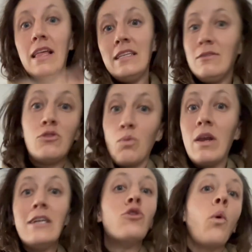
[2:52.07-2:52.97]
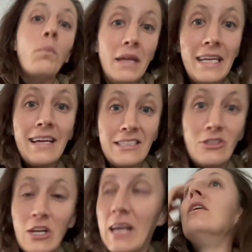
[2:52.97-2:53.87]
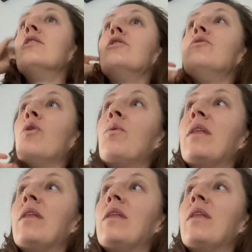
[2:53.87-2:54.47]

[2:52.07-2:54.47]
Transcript: It's what it told me yesterday. So with